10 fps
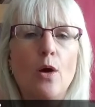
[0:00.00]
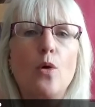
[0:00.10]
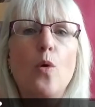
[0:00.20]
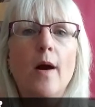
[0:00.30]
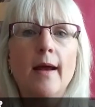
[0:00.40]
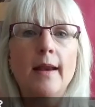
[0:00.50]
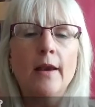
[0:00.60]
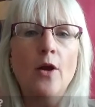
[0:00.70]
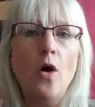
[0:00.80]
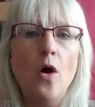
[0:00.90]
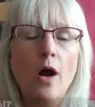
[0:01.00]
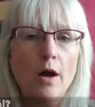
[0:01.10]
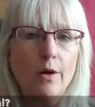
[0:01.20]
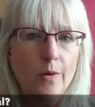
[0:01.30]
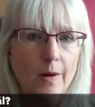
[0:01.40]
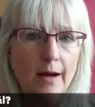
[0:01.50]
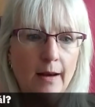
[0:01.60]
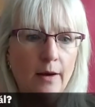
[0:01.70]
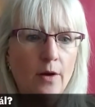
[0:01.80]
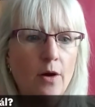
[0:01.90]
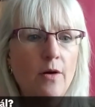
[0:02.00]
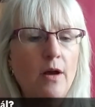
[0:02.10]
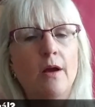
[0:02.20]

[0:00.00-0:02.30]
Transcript: Cuando, cuando.